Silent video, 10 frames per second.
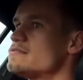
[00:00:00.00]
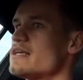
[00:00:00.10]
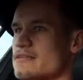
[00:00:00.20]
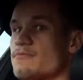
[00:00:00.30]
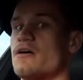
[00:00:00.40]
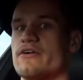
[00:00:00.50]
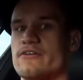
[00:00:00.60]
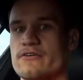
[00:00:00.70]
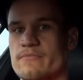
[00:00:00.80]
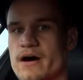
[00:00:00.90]
That's what I'd
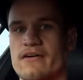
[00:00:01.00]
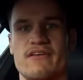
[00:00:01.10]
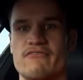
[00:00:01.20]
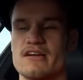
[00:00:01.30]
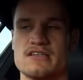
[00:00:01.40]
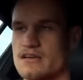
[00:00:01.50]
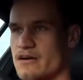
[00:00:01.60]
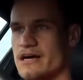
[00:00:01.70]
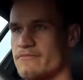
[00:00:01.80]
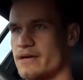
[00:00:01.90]
do, but I've never actually
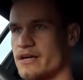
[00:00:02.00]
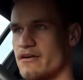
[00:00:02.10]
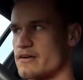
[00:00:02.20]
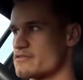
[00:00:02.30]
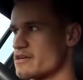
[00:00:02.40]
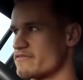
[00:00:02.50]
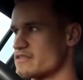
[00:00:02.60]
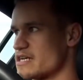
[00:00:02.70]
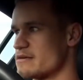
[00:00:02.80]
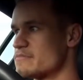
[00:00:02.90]
got out of my car in a traffic
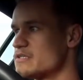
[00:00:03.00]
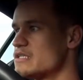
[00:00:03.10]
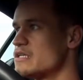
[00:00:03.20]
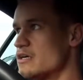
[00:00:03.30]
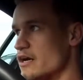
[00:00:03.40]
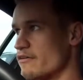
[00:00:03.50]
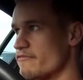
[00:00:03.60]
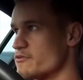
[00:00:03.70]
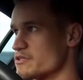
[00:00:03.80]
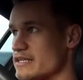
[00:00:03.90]
jam. And
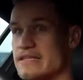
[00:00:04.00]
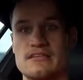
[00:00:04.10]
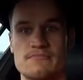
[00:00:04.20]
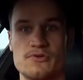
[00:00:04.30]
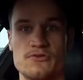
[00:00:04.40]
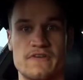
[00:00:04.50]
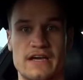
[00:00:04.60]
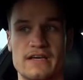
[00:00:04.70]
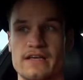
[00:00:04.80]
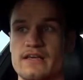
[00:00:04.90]
unfortunately, this is
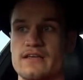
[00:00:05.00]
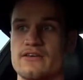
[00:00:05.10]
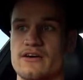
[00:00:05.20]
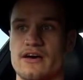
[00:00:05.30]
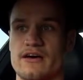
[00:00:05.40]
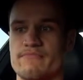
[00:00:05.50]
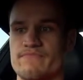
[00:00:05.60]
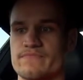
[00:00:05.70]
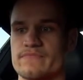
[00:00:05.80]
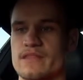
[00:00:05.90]
moving
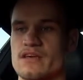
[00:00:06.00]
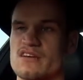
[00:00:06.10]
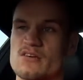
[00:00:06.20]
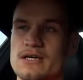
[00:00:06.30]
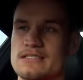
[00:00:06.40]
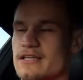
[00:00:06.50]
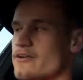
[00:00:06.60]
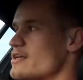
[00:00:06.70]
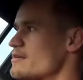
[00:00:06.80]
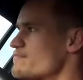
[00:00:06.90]
quite
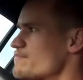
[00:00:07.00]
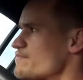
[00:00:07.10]
slowly.